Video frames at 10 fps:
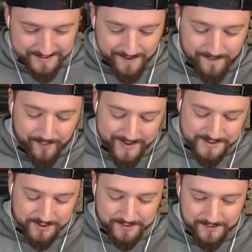Yo,
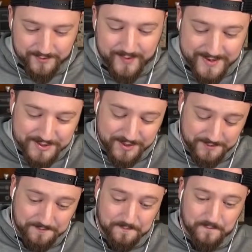wizard.
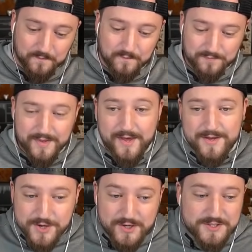Wizard.
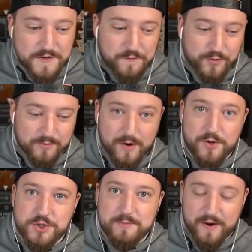You deserve a
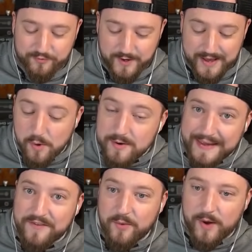promotion, my friend. I won't
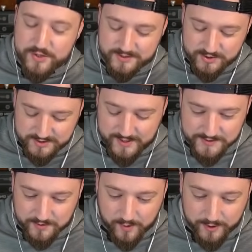give you one, just in
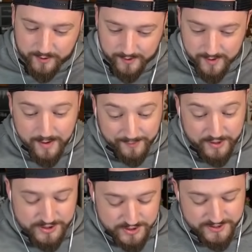case you're wondering. But
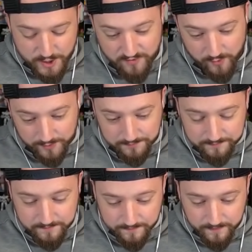you do deserve one.
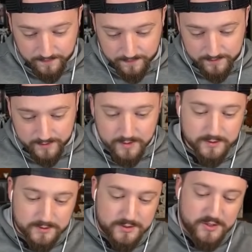
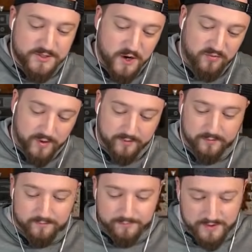You do deserve one,
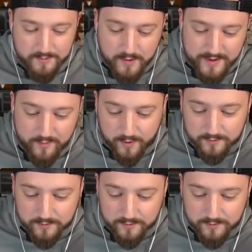but you won't get one.